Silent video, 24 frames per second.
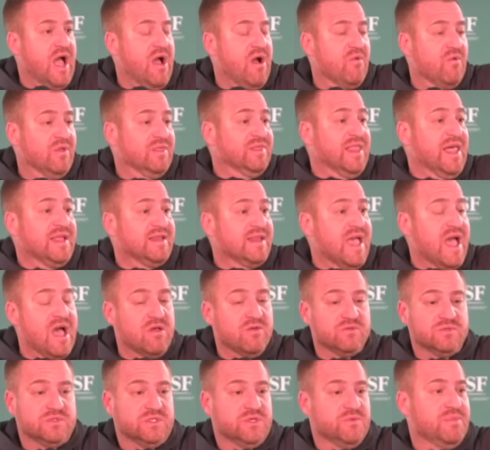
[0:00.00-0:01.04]
let
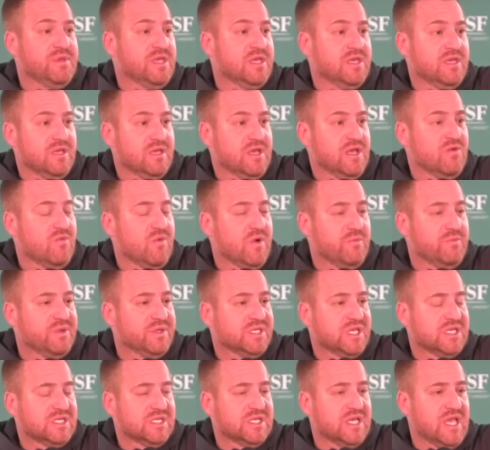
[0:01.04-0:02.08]
down to be in a one
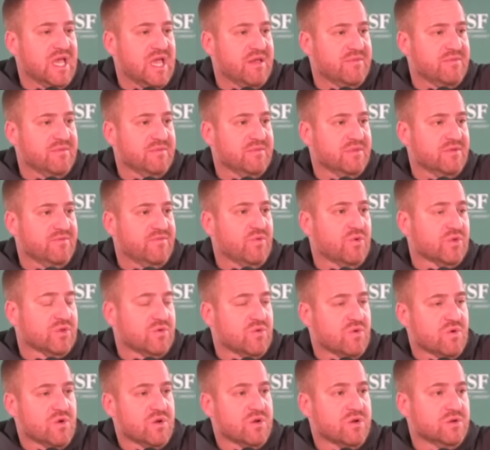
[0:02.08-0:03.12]
possession game, the fourth
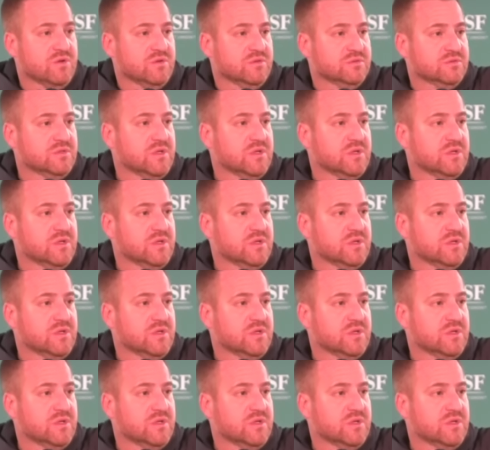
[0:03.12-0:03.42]
quarter,